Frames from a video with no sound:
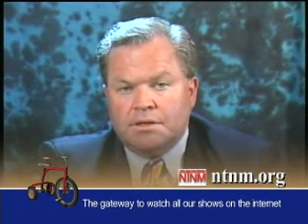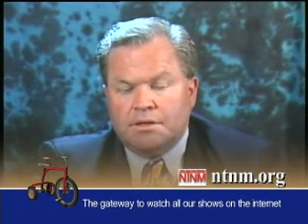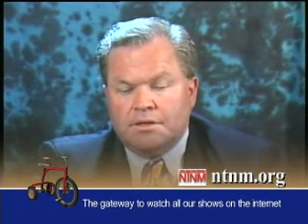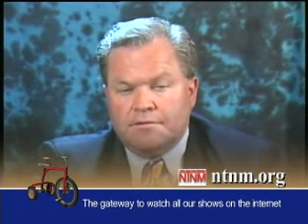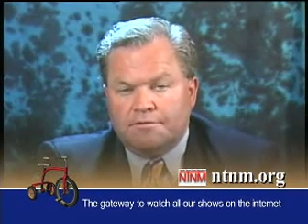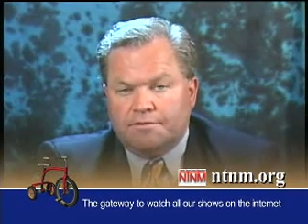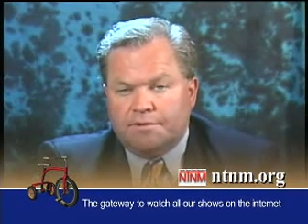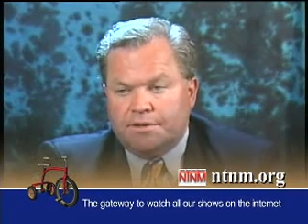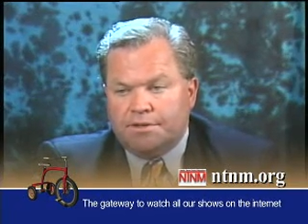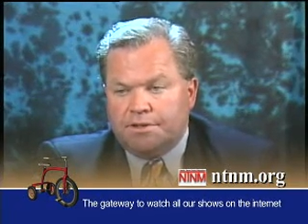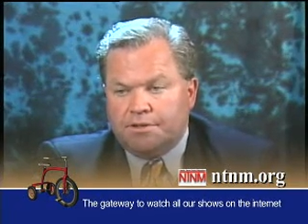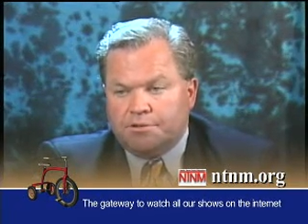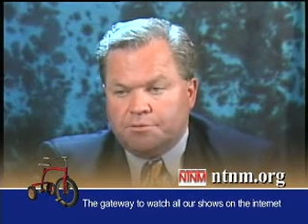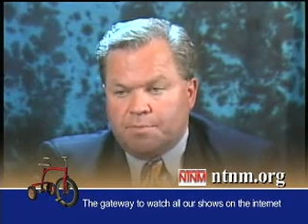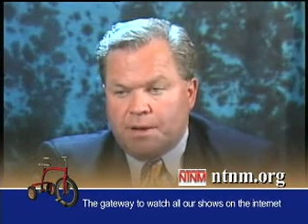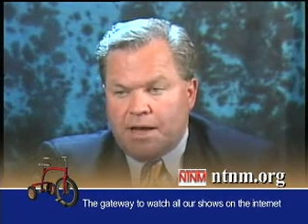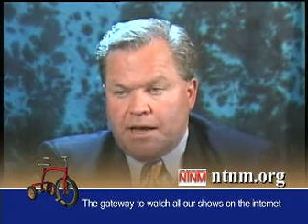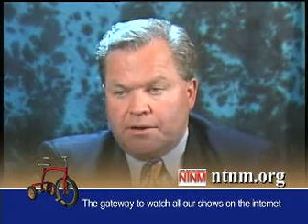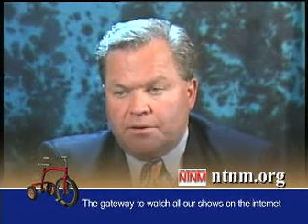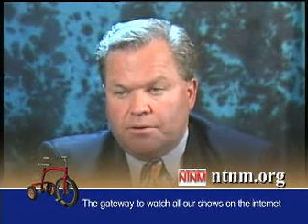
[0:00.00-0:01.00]
filling those
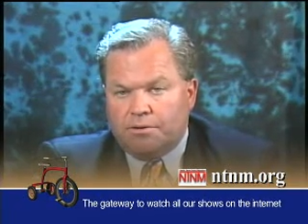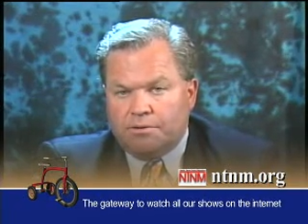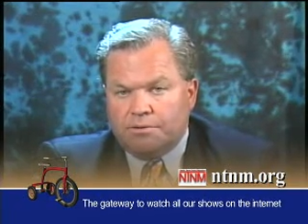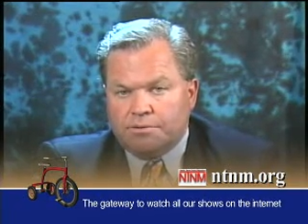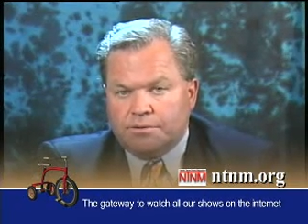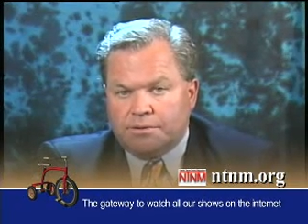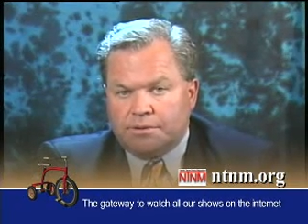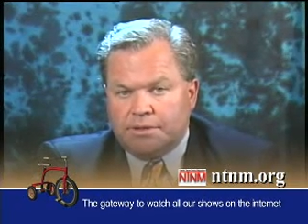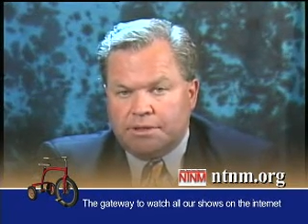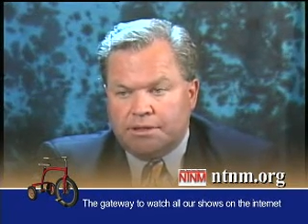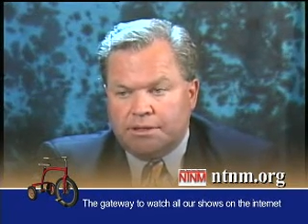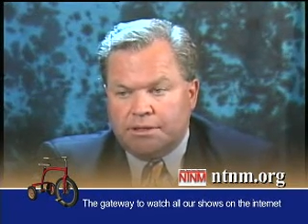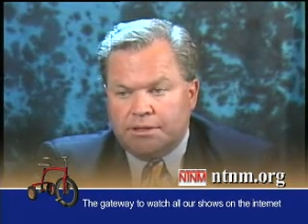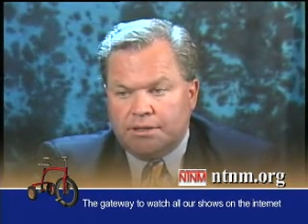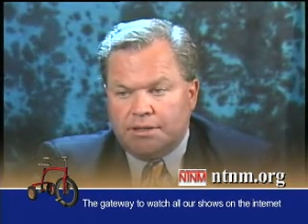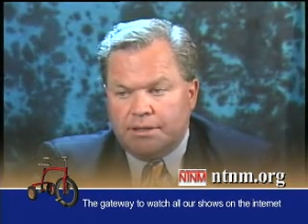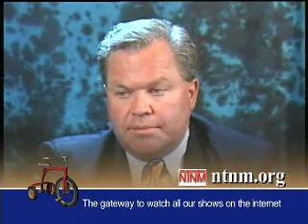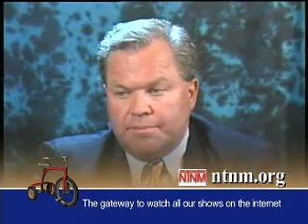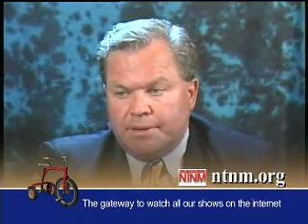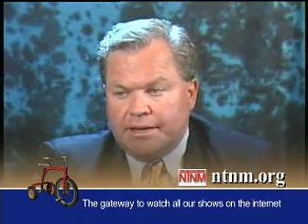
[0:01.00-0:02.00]
potholes and,
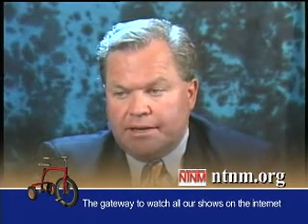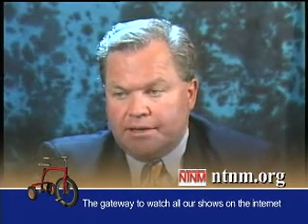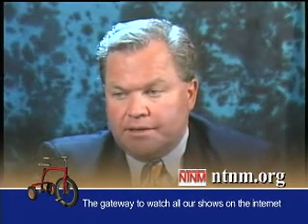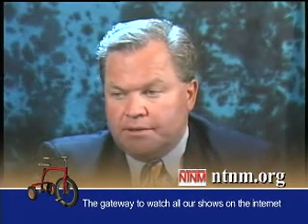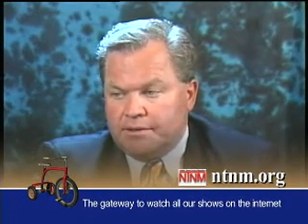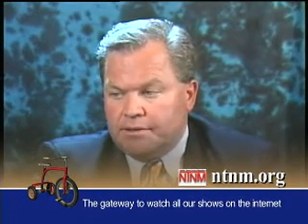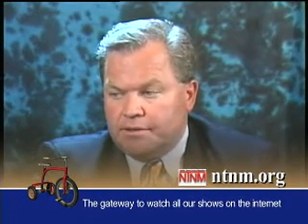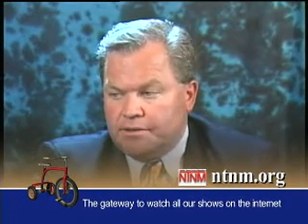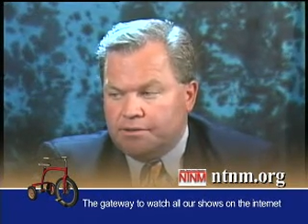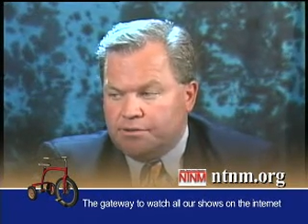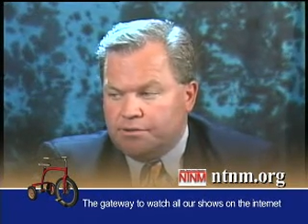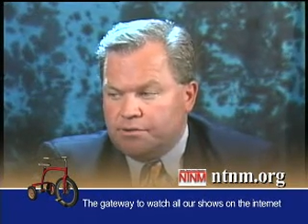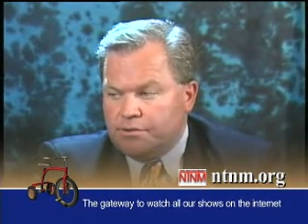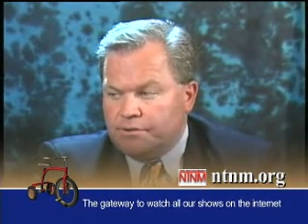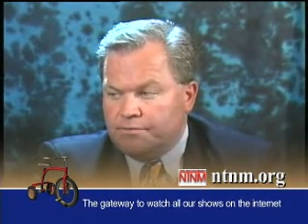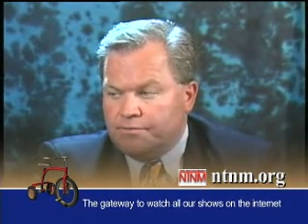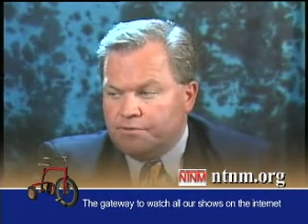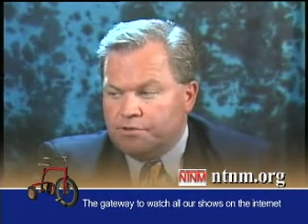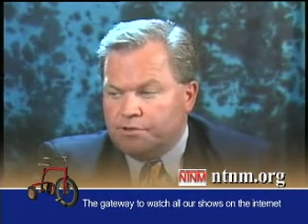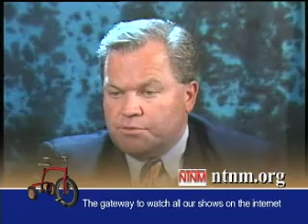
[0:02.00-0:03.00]
and, making the
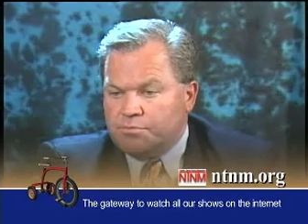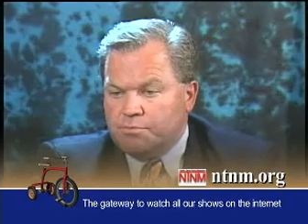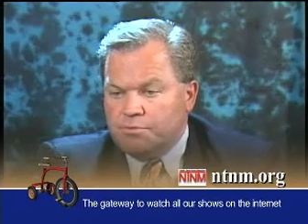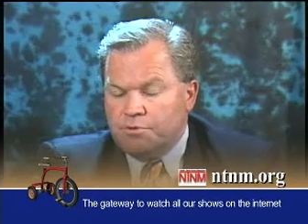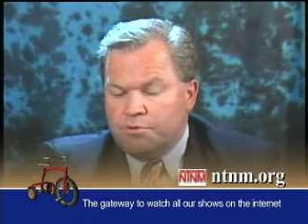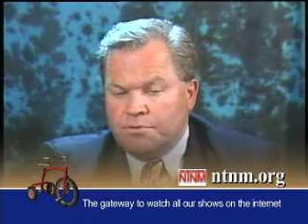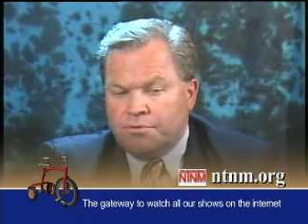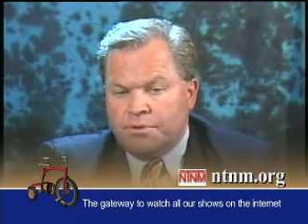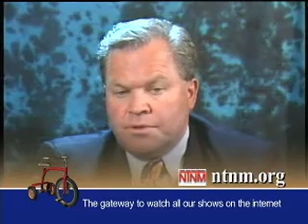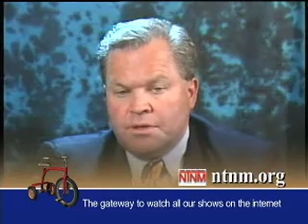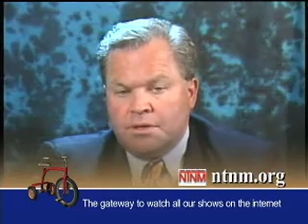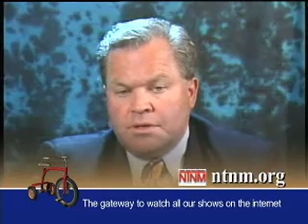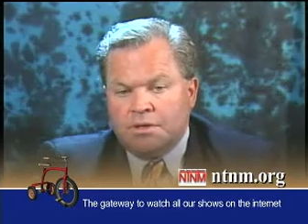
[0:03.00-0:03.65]
surface smooth.